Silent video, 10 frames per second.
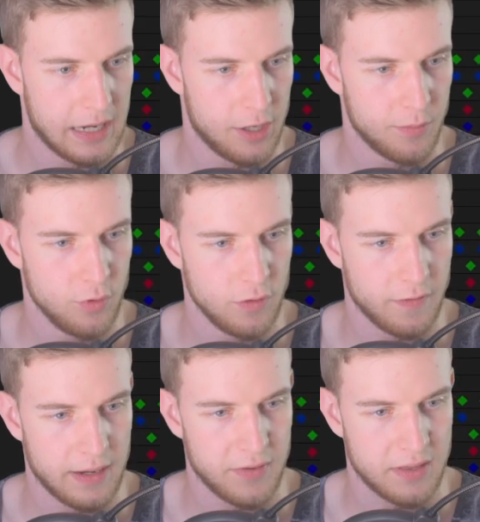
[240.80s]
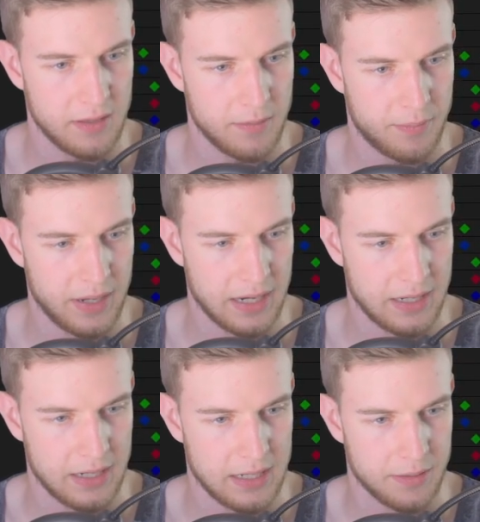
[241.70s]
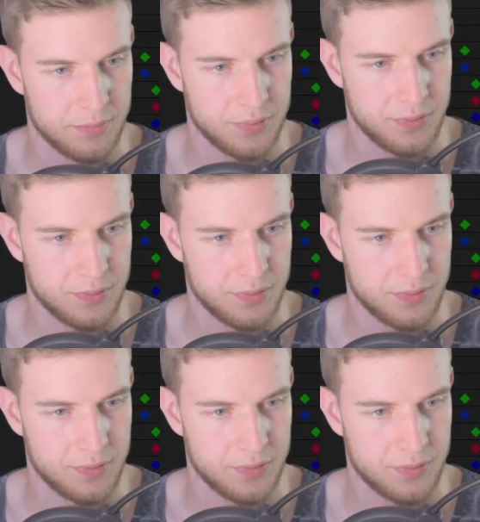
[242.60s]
and I'll move everything back up.